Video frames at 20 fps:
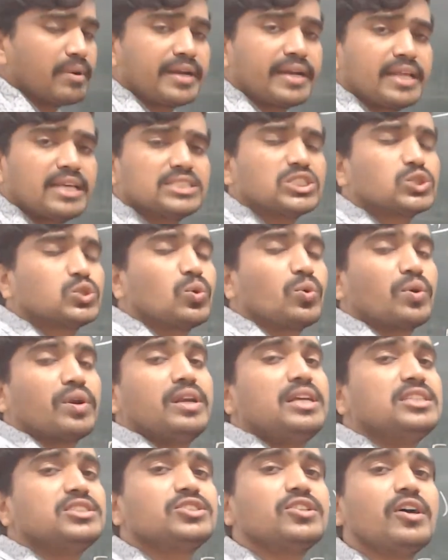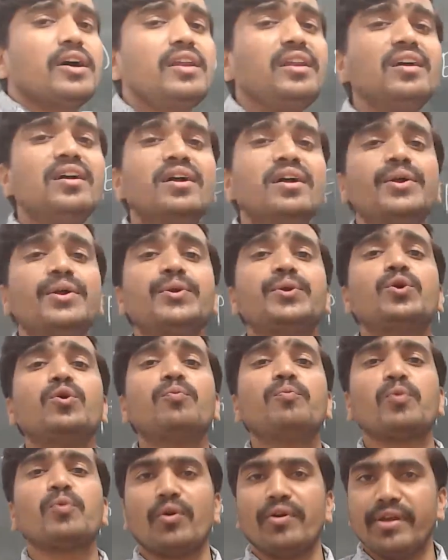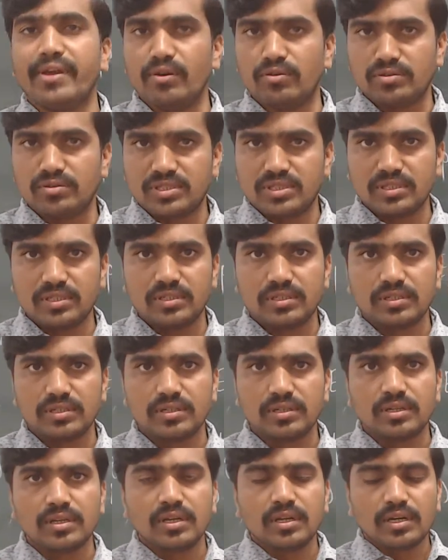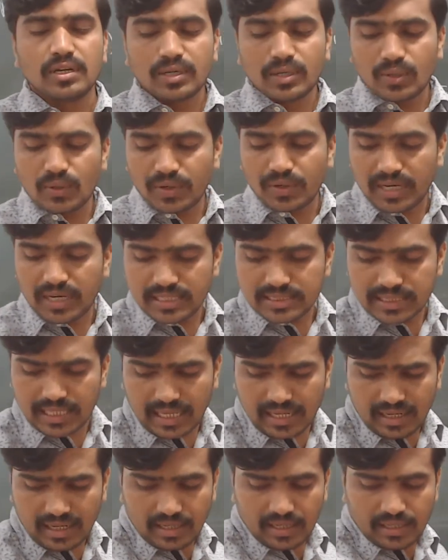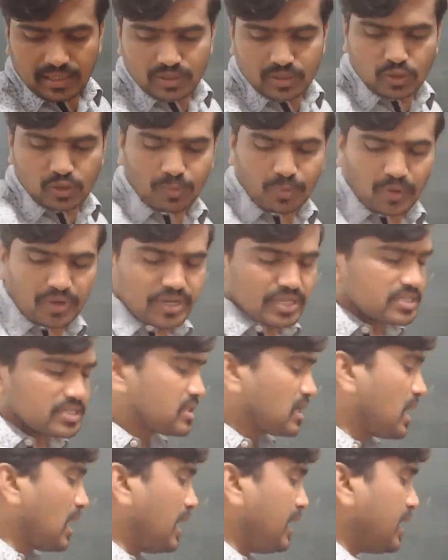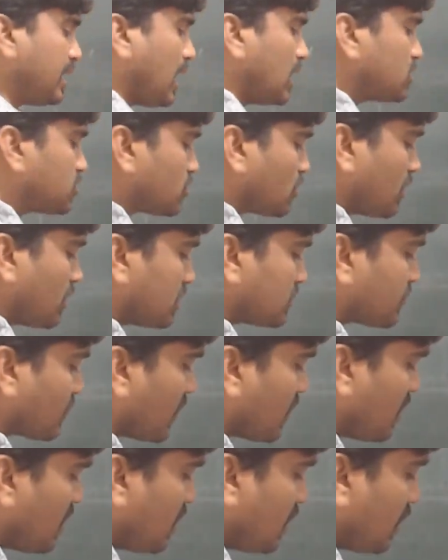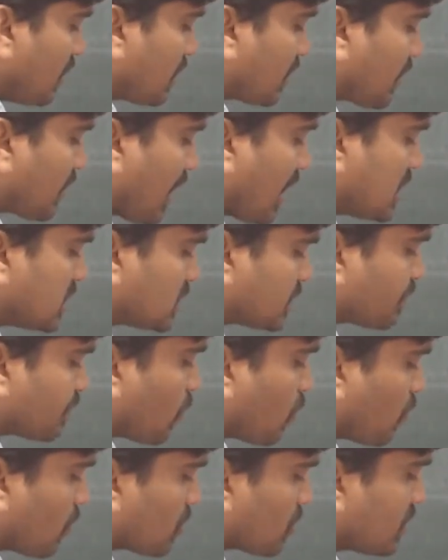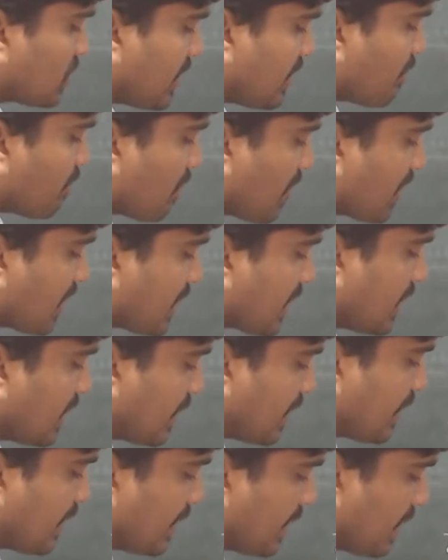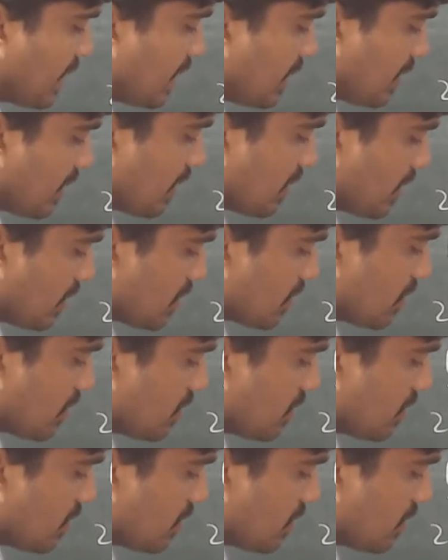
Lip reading: but is to release or to produce. To release or to produce, and also helps for transport the material.